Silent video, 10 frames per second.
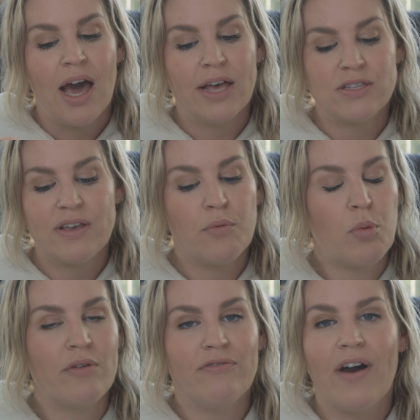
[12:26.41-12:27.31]
I also have a
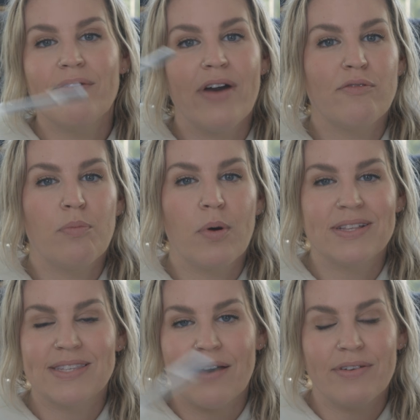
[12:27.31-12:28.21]
0.5, I have a
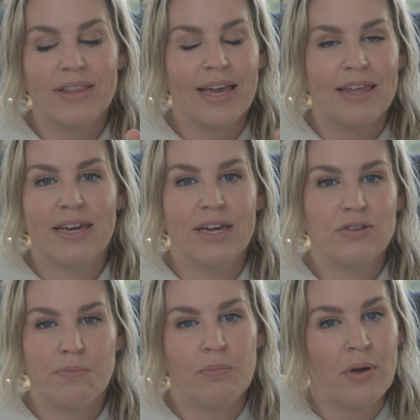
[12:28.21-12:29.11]
0.7. Like, I think I
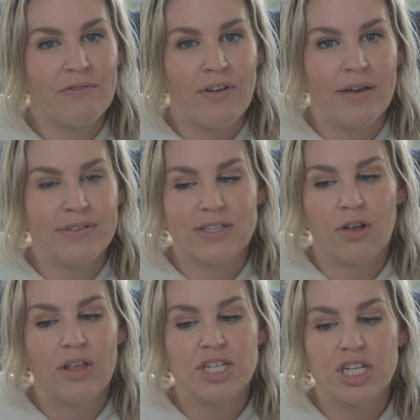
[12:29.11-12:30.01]
use 0.5 in
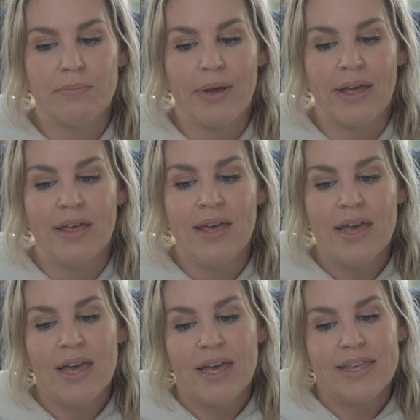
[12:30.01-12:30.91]
Stology, but
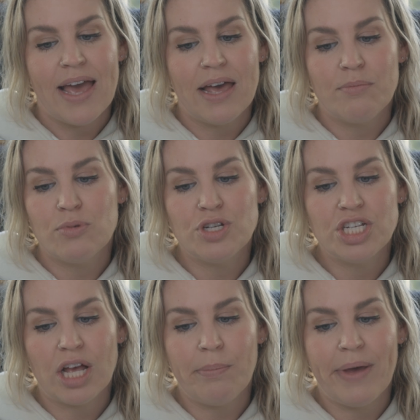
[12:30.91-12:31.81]
yeah, Muji
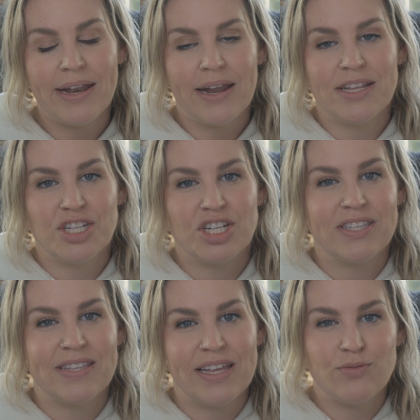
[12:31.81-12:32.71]
gel pen. It's
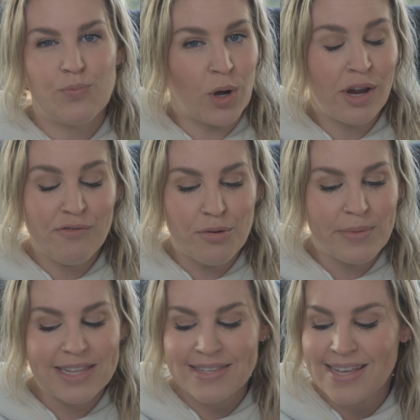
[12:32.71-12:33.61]
working for
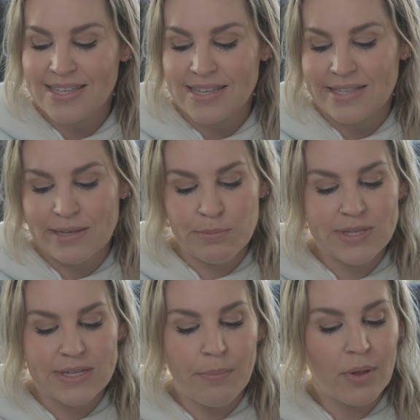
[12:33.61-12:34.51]
me these days. It's
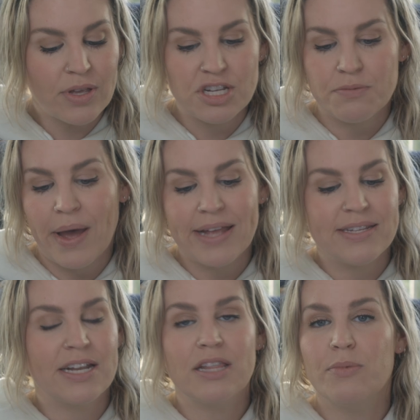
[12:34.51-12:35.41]
simple. You just buy a
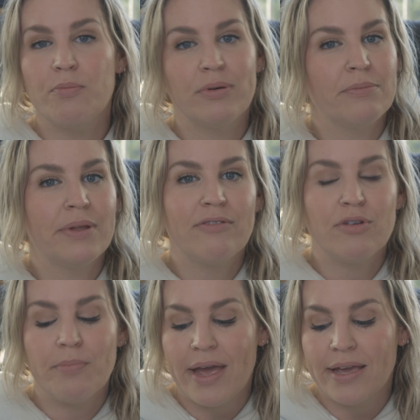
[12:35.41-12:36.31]
ton of them, you put them in
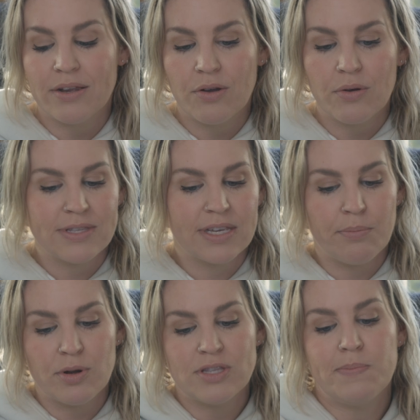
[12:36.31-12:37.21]
every bag. You know, it's like a
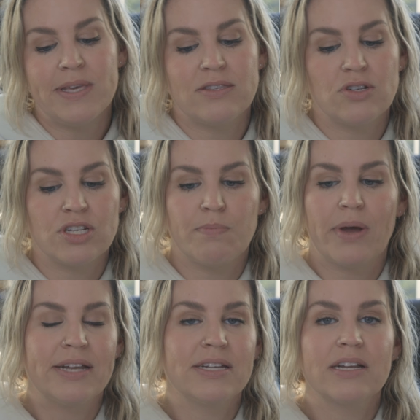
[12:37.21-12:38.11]
Burt's Bees. You just
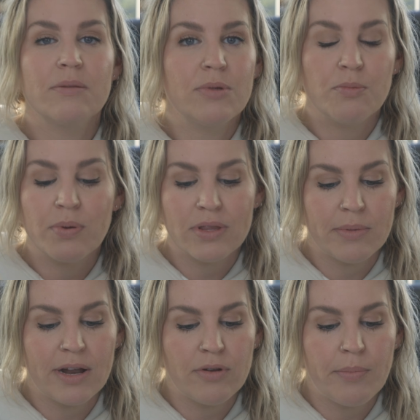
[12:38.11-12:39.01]
buy a ton of them and you put them
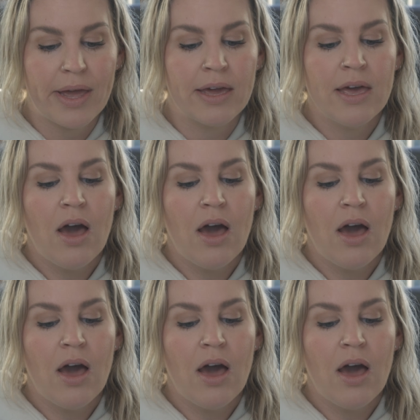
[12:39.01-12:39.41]
in every bag.